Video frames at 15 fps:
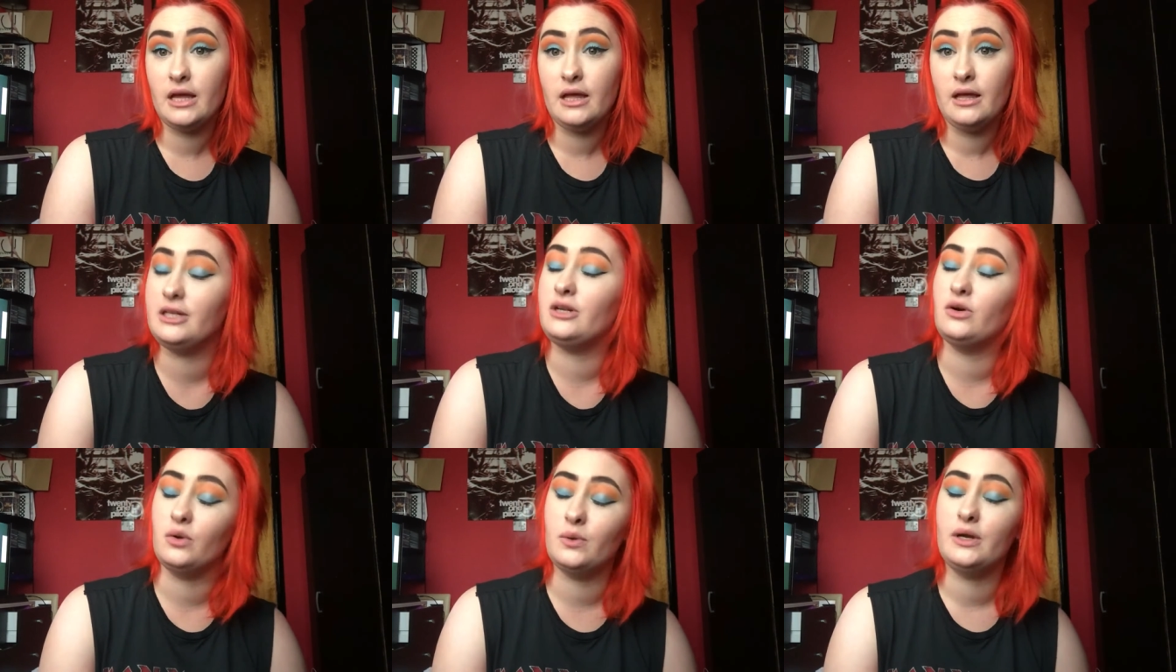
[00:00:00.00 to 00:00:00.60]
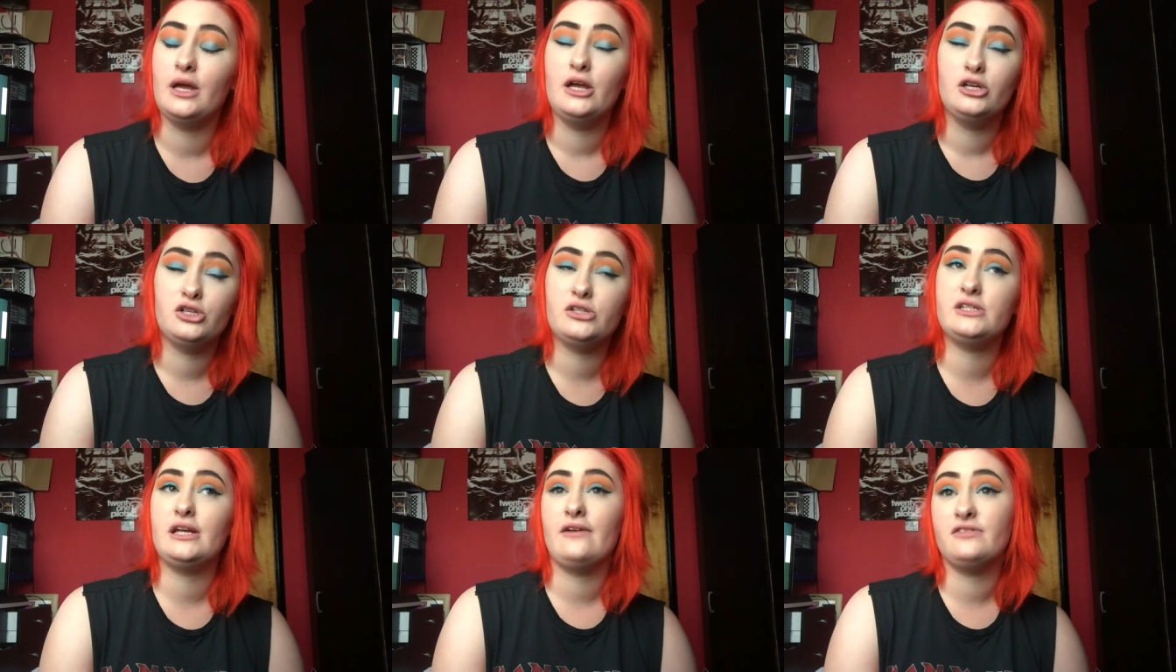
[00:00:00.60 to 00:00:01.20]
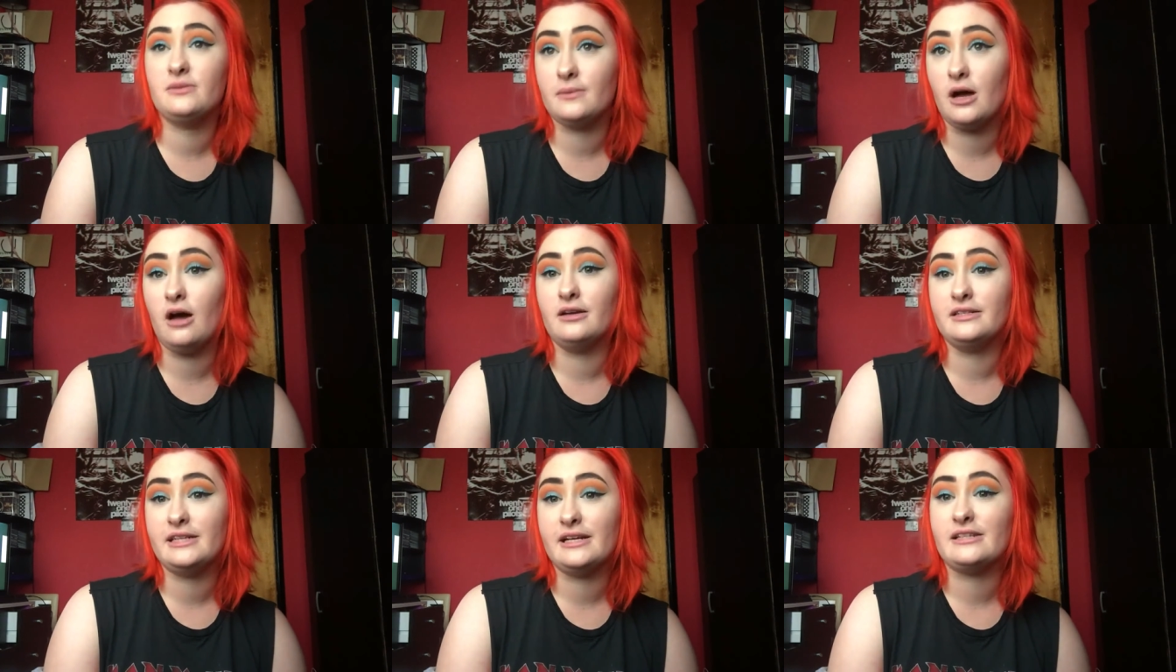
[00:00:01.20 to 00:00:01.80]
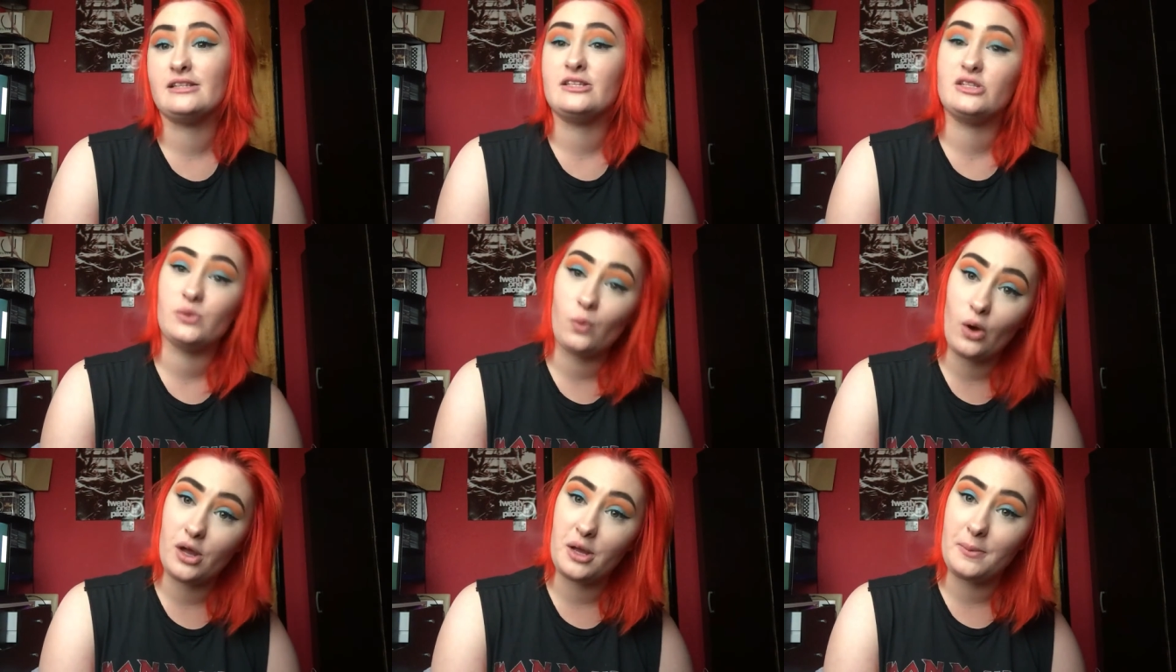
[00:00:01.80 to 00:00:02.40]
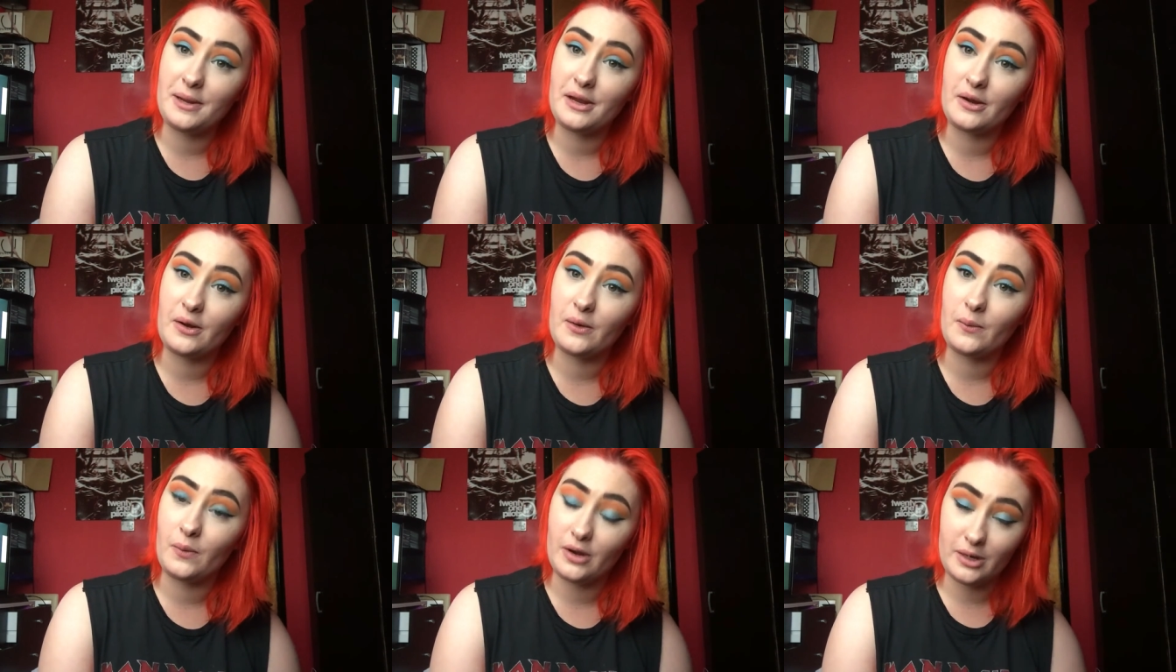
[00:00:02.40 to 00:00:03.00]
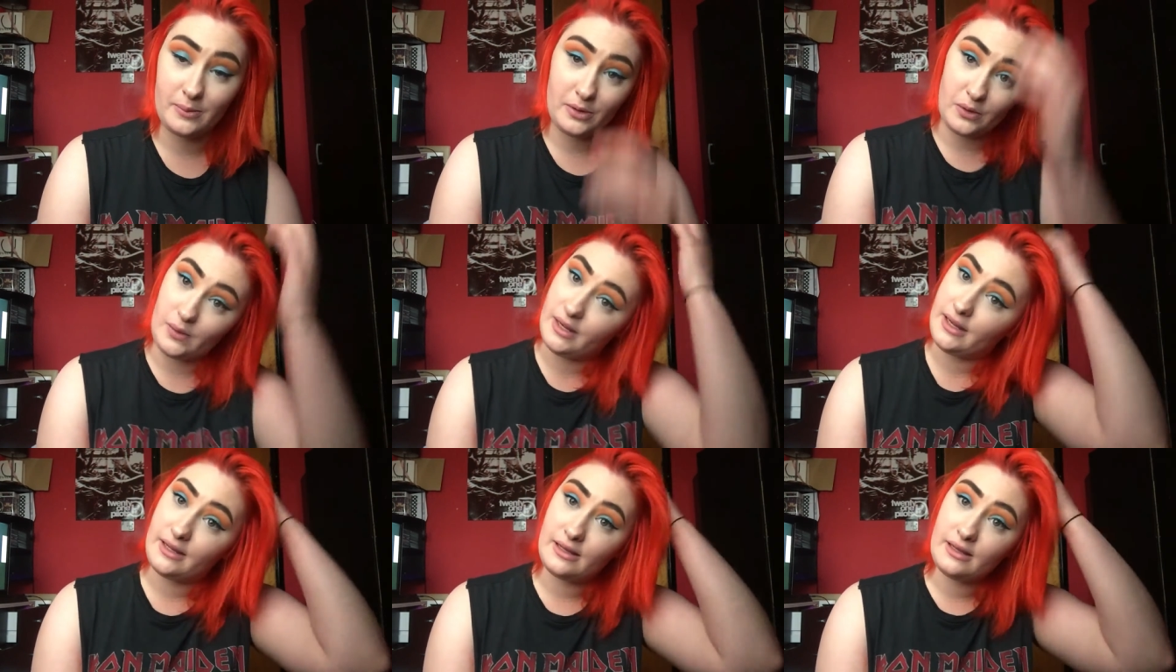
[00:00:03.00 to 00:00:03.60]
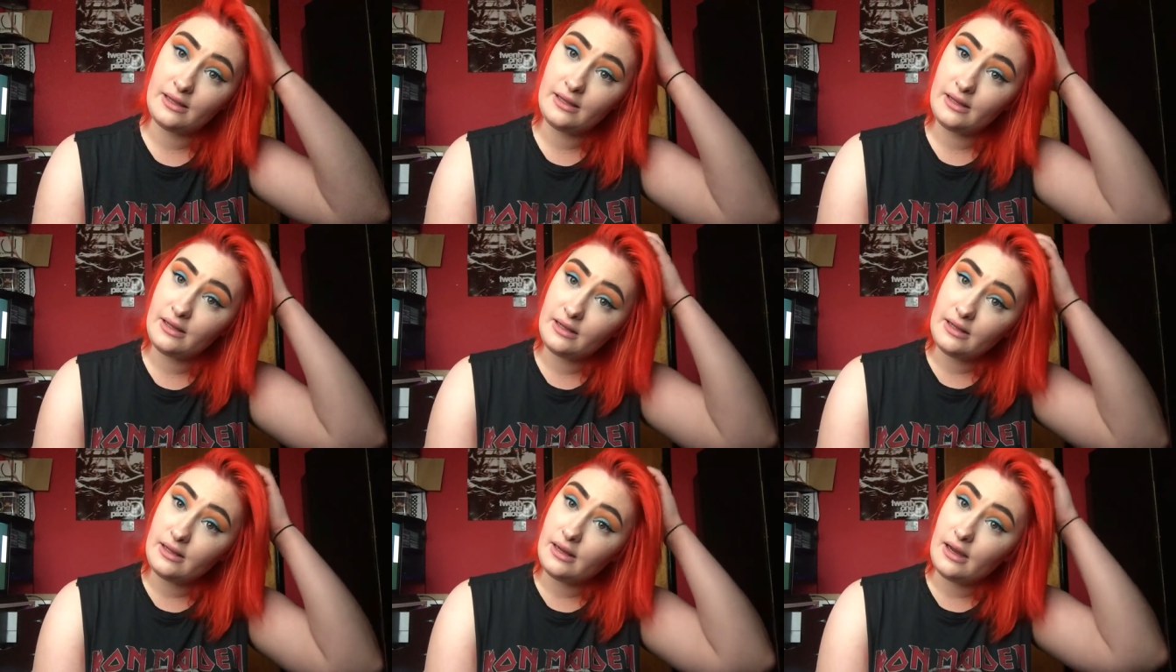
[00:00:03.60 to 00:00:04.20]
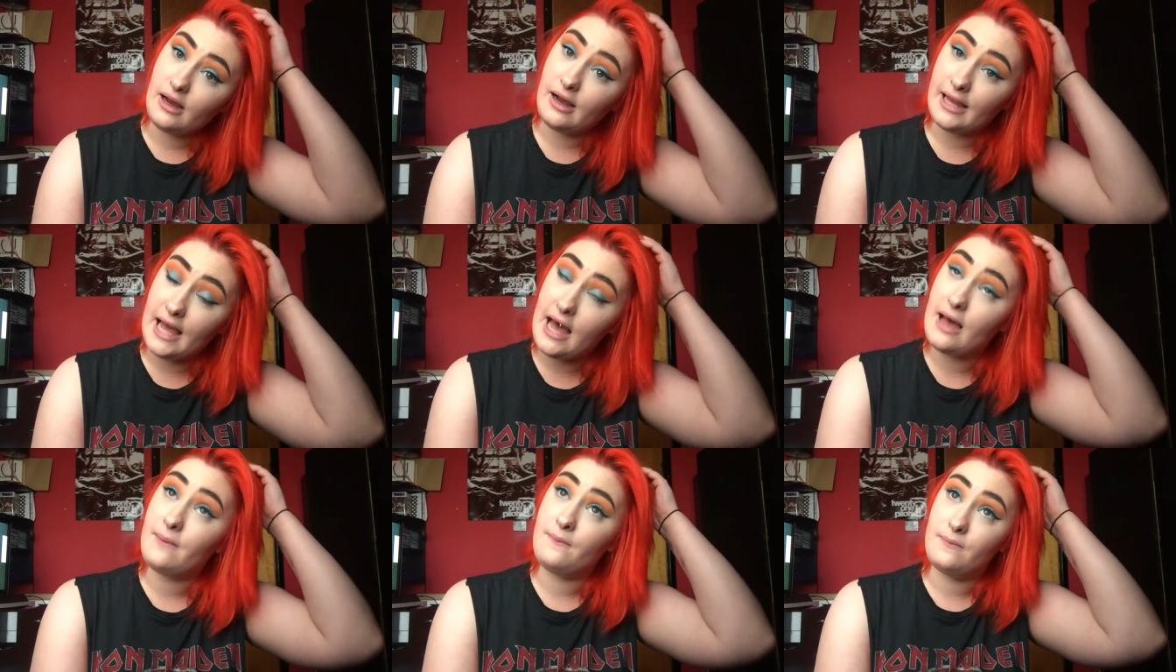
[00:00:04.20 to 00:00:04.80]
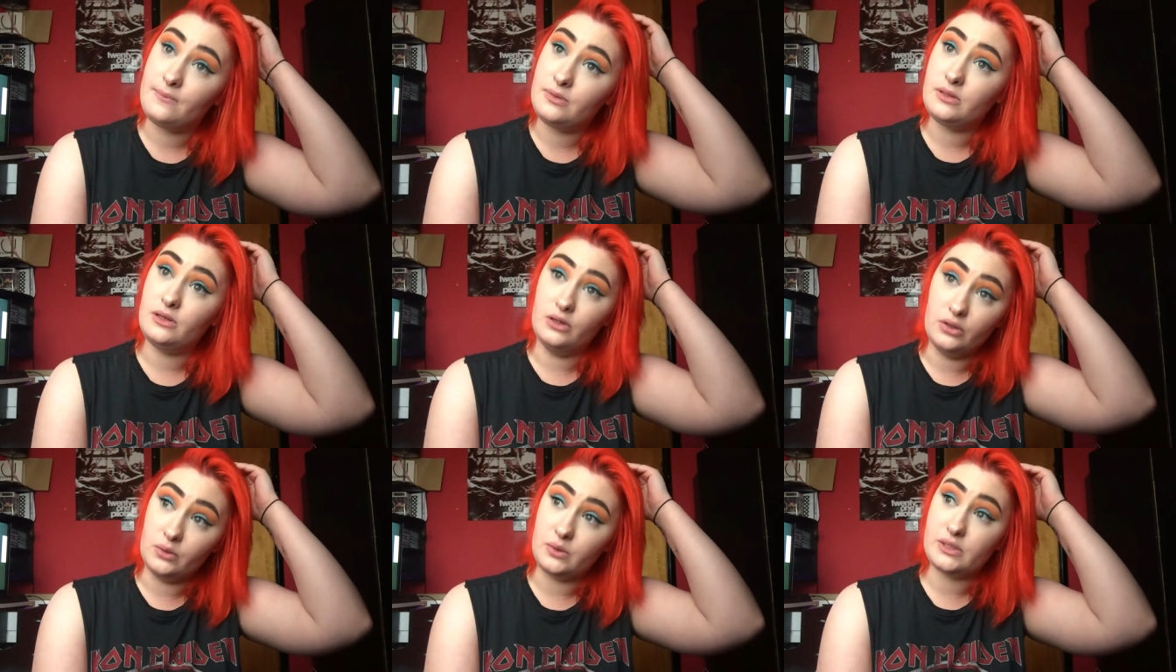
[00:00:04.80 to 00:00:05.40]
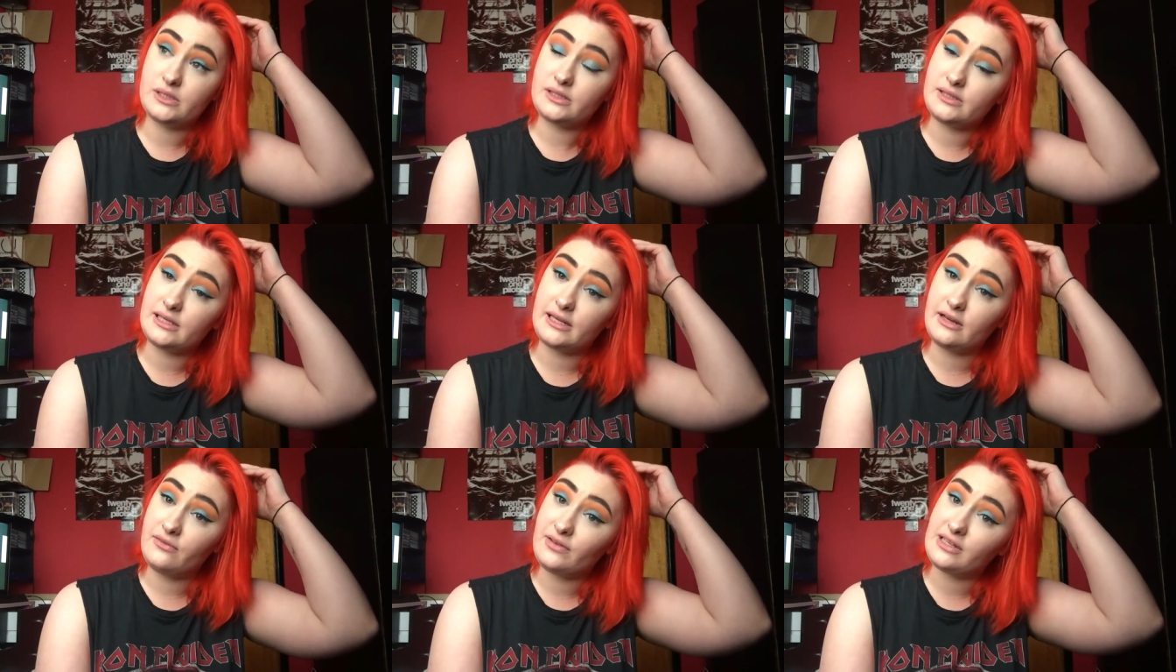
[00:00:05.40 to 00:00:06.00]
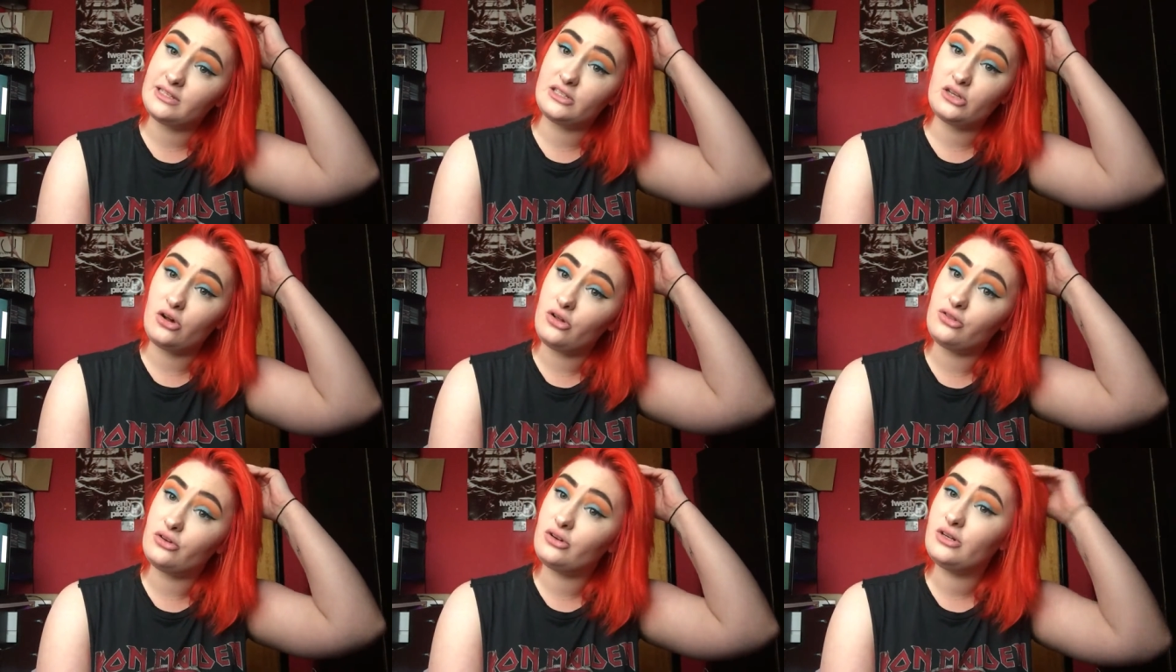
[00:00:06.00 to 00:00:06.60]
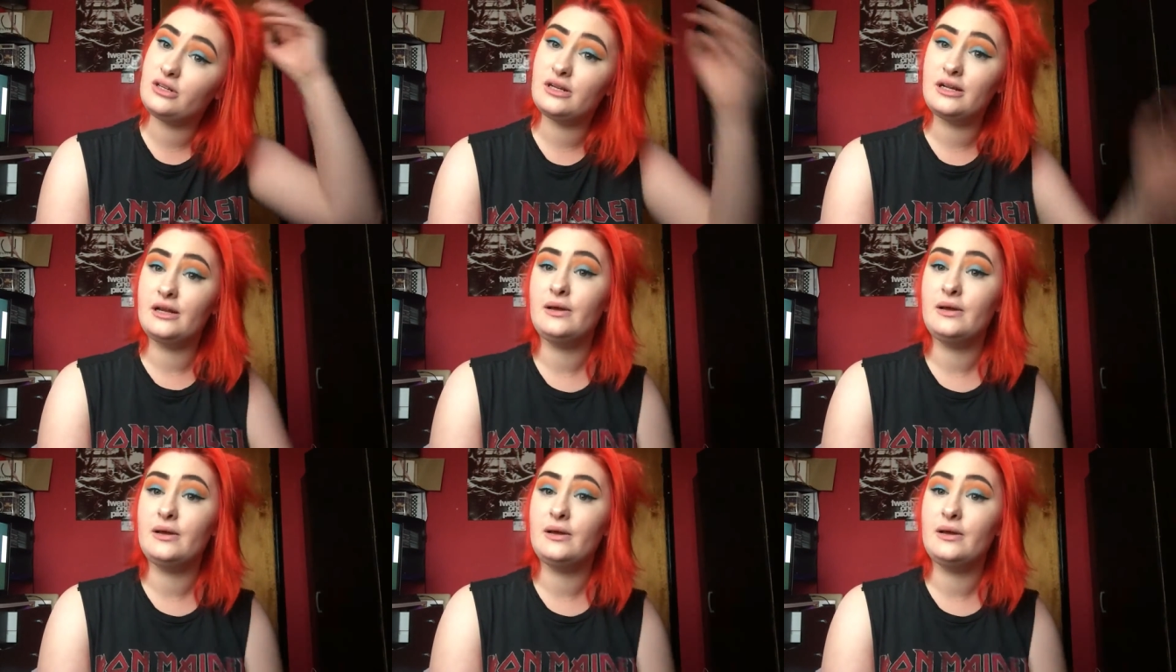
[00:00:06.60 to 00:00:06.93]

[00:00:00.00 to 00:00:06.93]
You know, just to have some context as to why I'm here and what I'm doing. I am Luke's significant other,